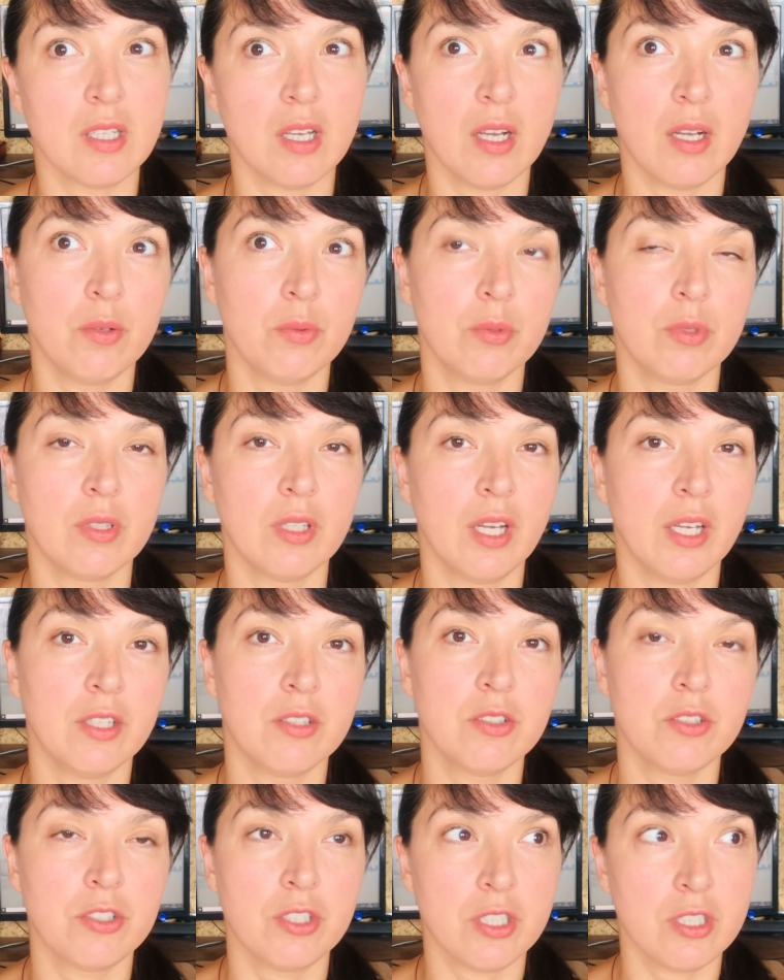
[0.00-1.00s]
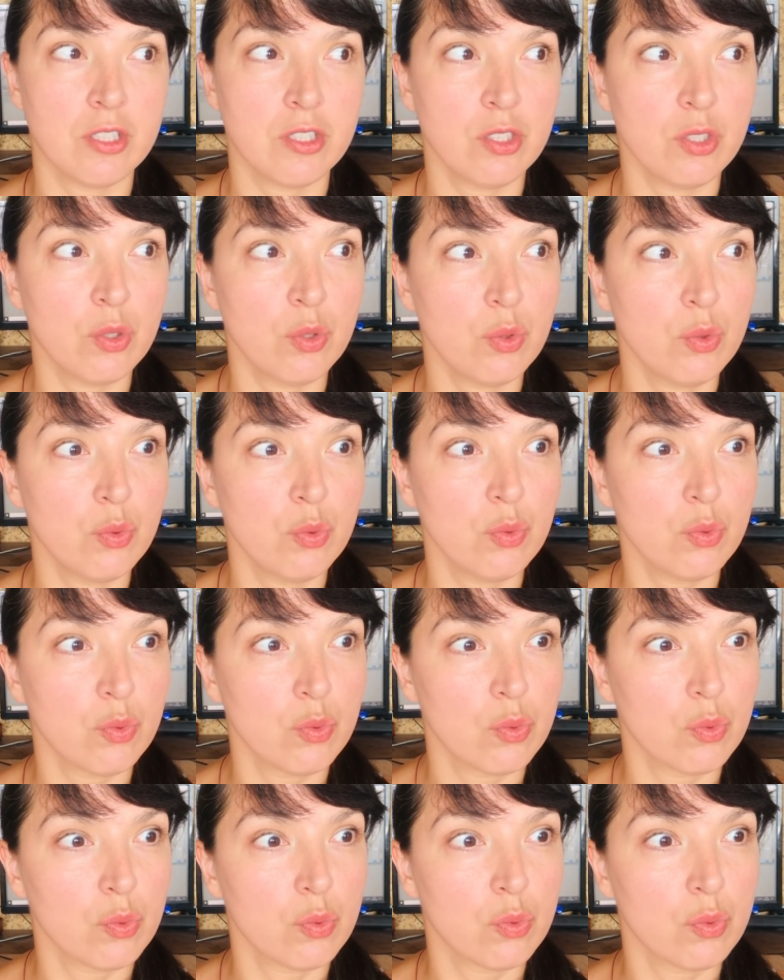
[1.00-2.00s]
I would like suggest you.
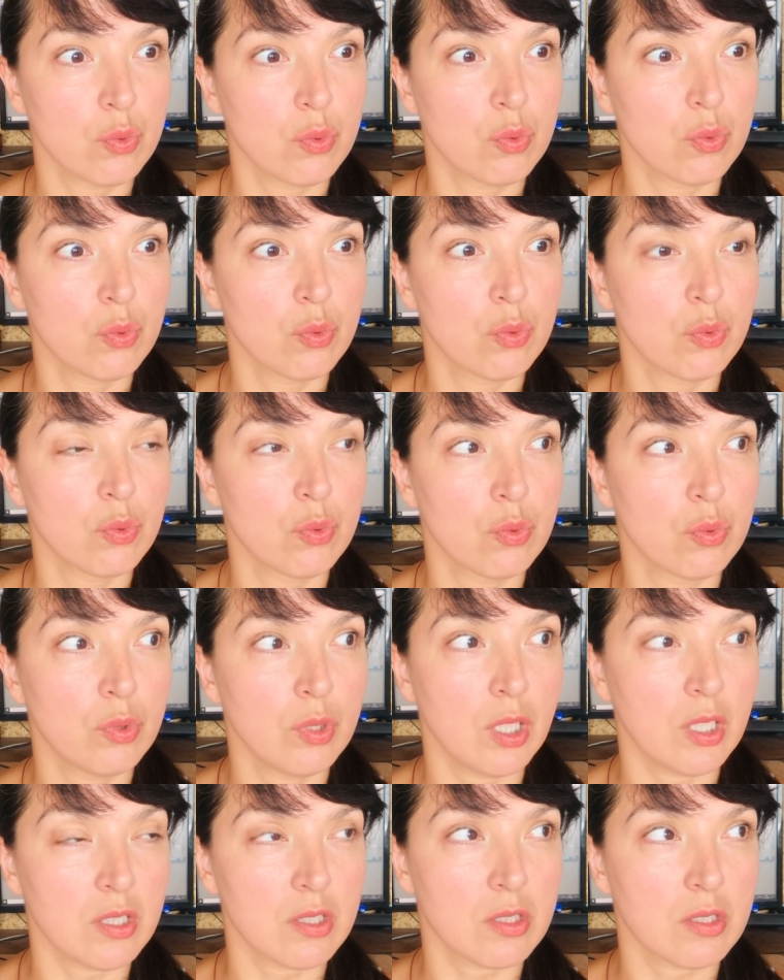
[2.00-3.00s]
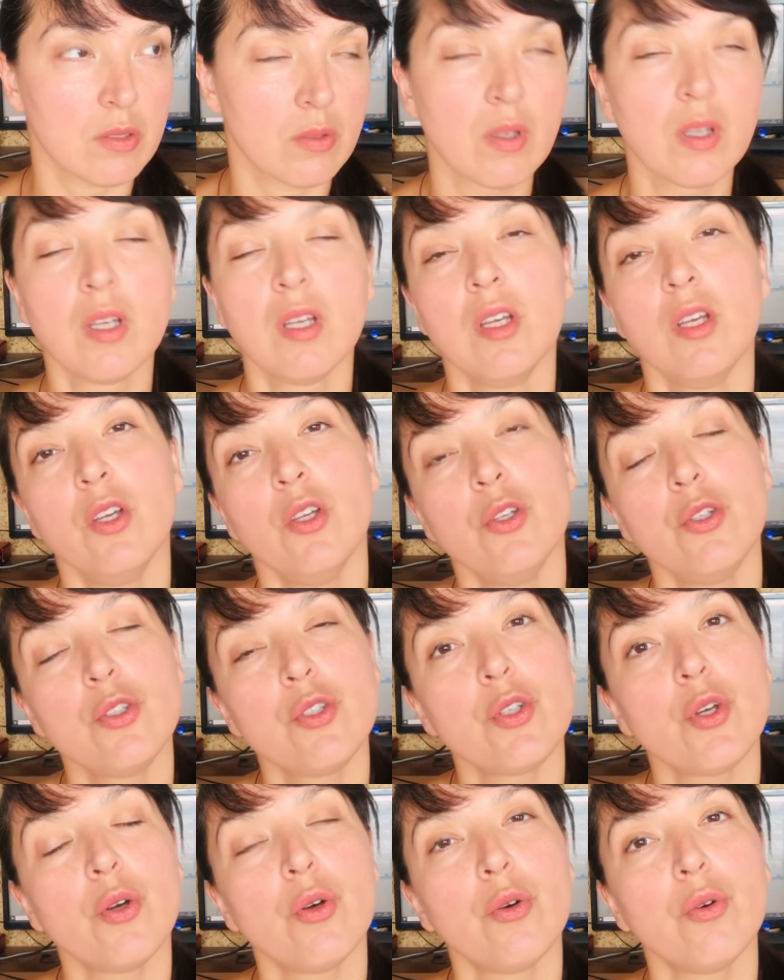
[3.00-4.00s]
Yes.
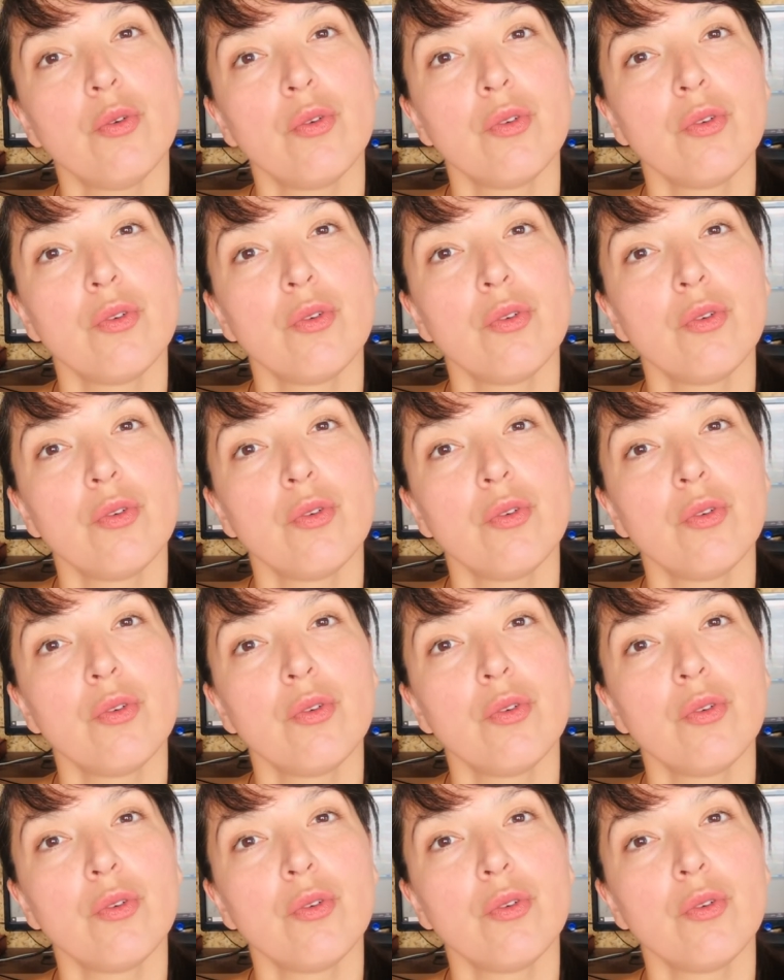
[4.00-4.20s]
So